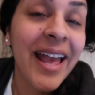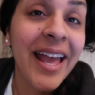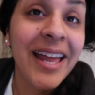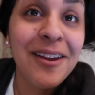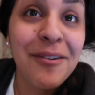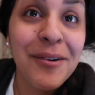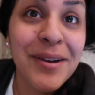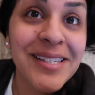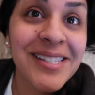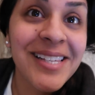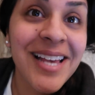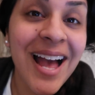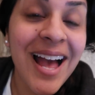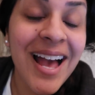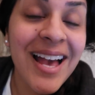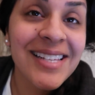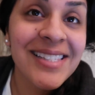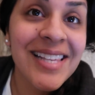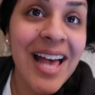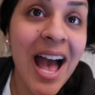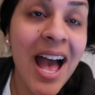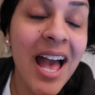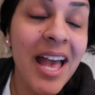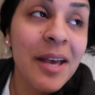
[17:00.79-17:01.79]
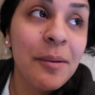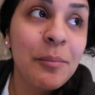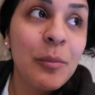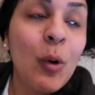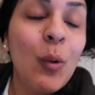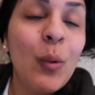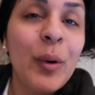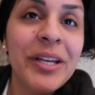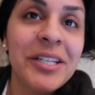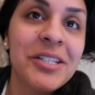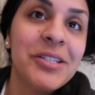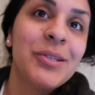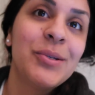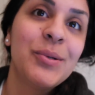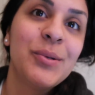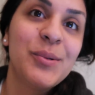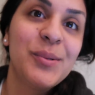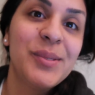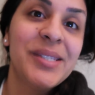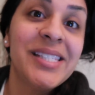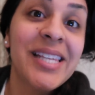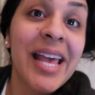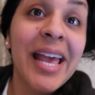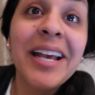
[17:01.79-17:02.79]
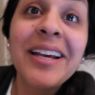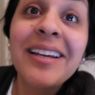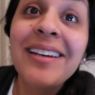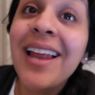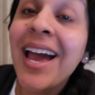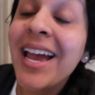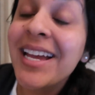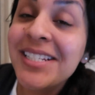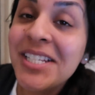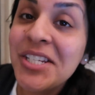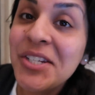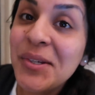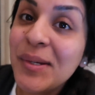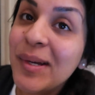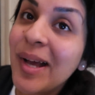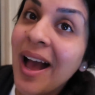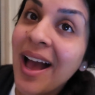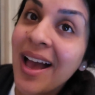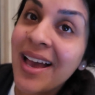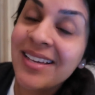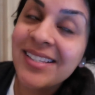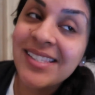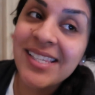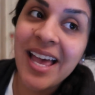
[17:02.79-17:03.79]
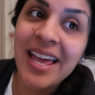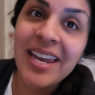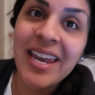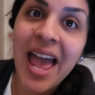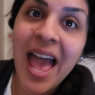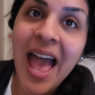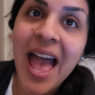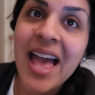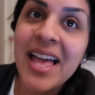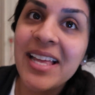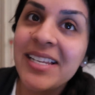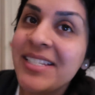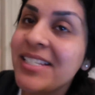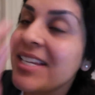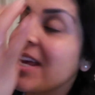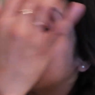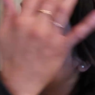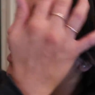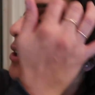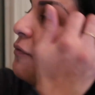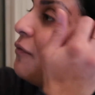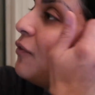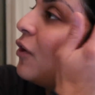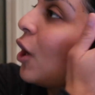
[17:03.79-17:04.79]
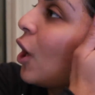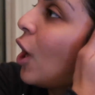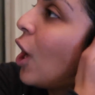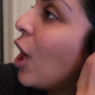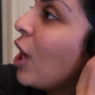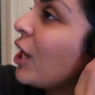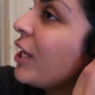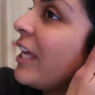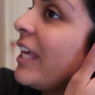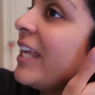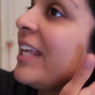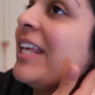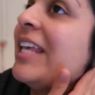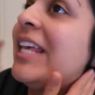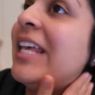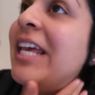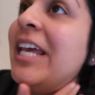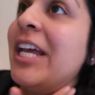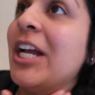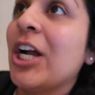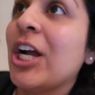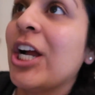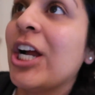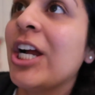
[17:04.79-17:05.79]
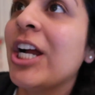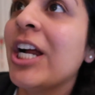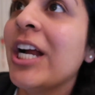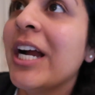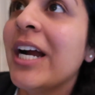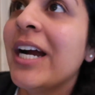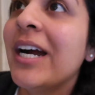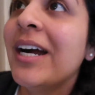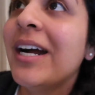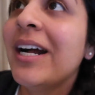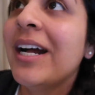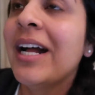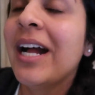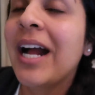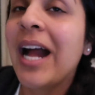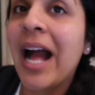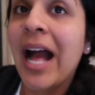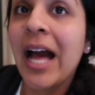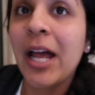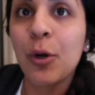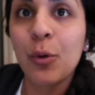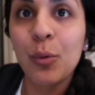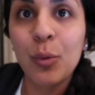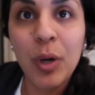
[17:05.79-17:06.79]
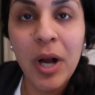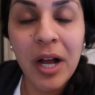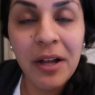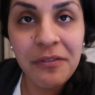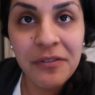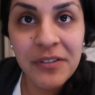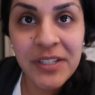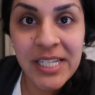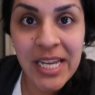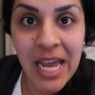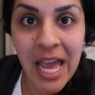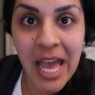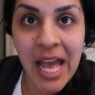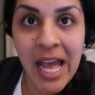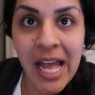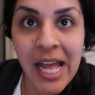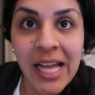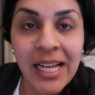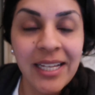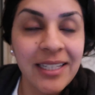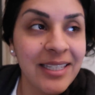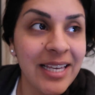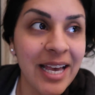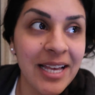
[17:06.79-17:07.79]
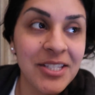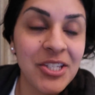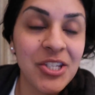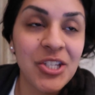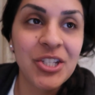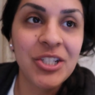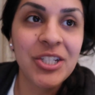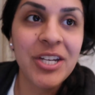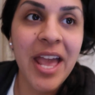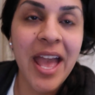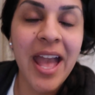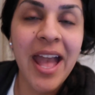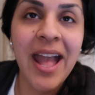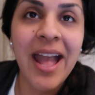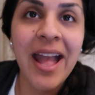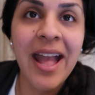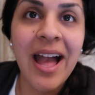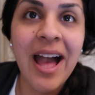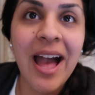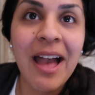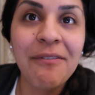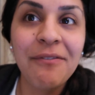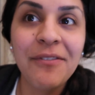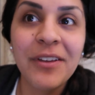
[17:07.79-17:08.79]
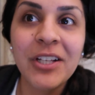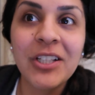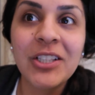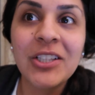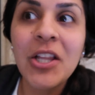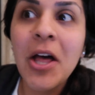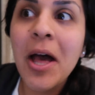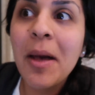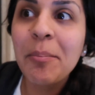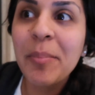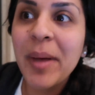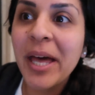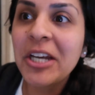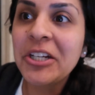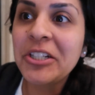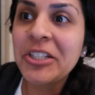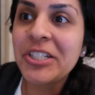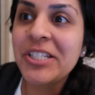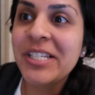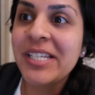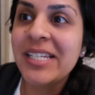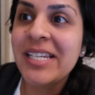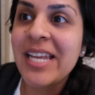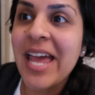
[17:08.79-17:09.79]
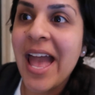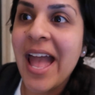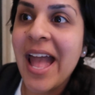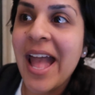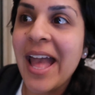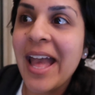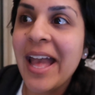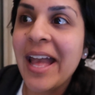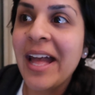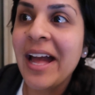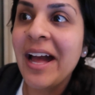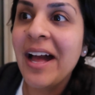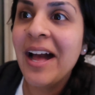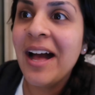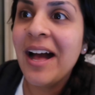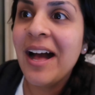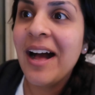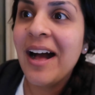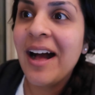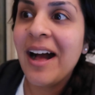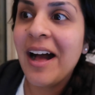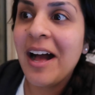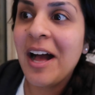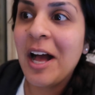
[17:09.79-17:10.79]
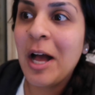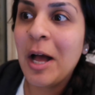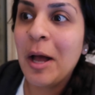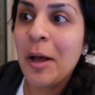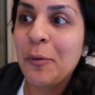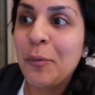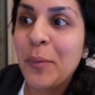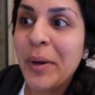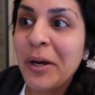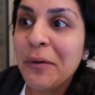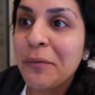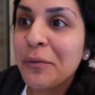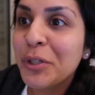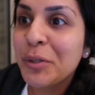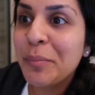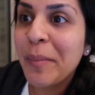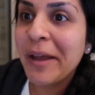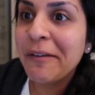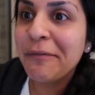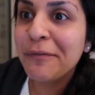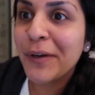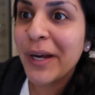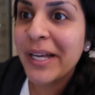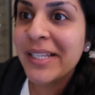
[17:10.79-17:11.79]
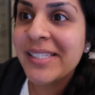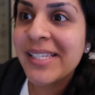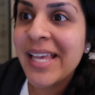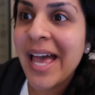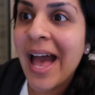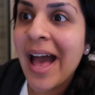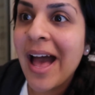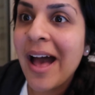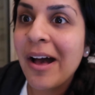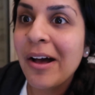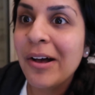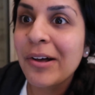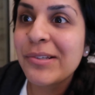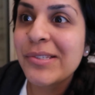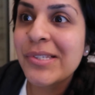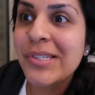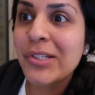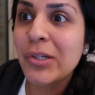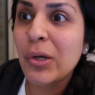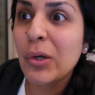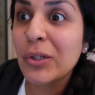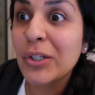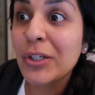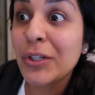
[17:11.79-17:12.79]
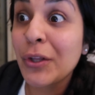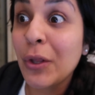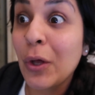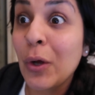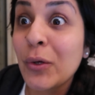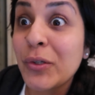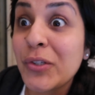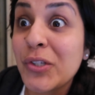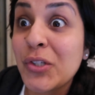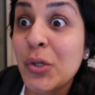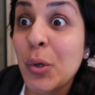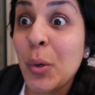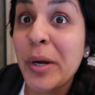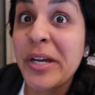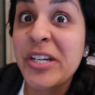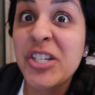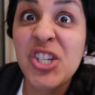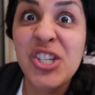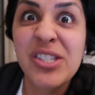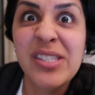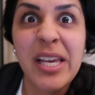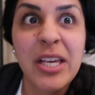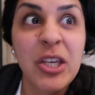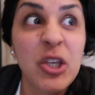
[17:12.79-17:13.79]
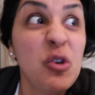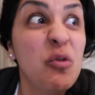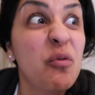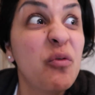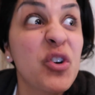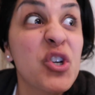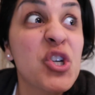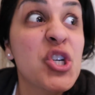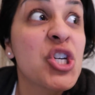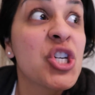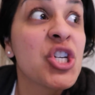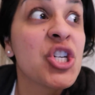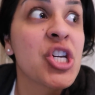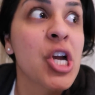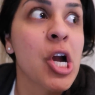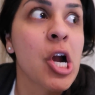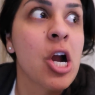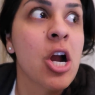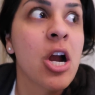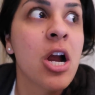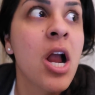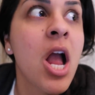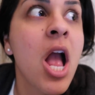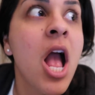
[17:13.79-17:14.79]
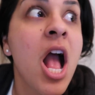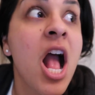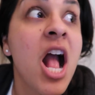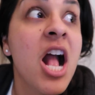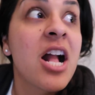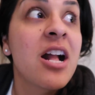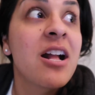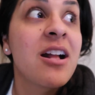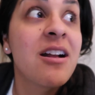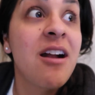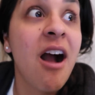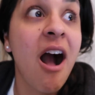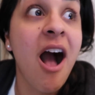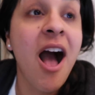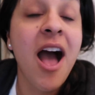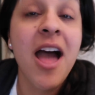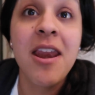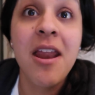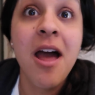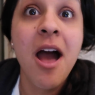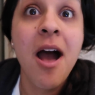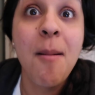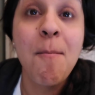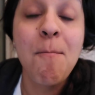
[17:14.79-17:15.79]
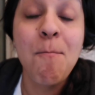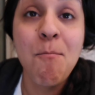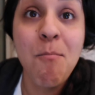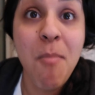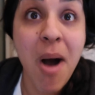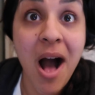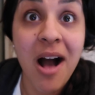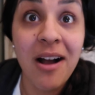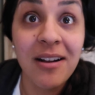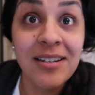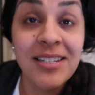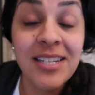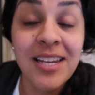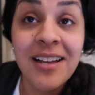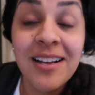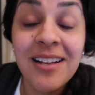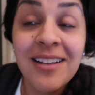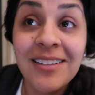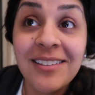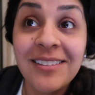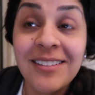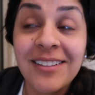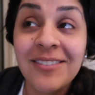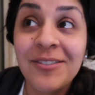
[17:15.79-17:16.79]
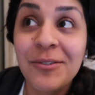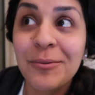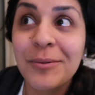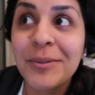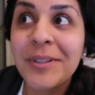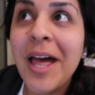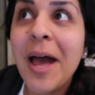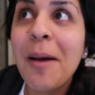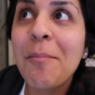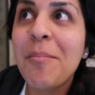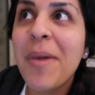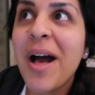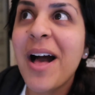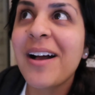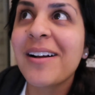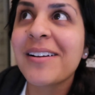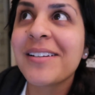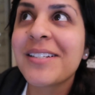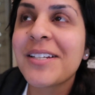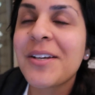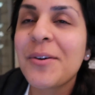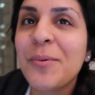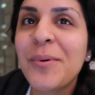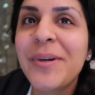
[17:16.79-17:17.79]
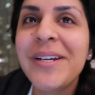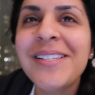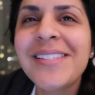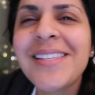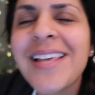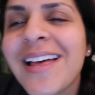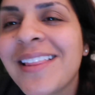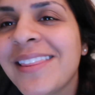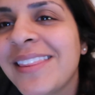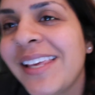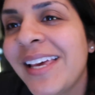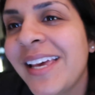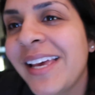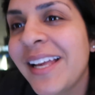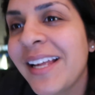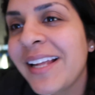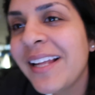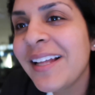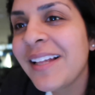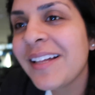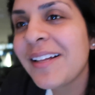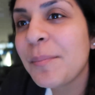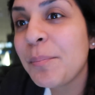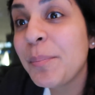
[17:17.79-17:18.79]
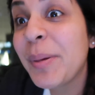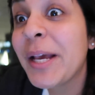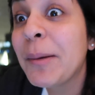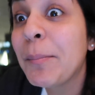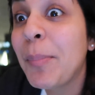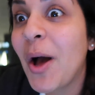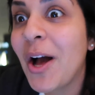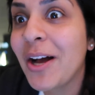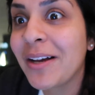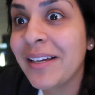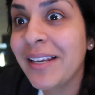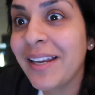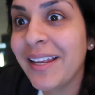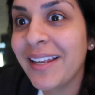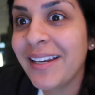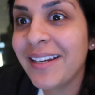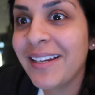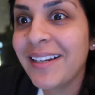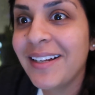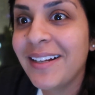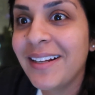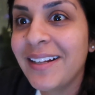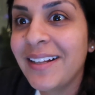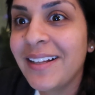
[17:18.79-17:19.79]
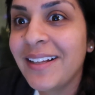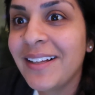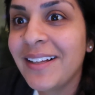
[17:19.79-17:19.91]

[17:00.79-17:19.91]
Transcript: Anyways, guys, I am going to say goodnight to you guys and end the vlog here. Had a rough day yesterday. I feel a lot better today. I went over to my friend's house, told her the whole story. She's like, you for sure got mugged. Well, not mugged. What is that thing? Pickpocketed. Okay.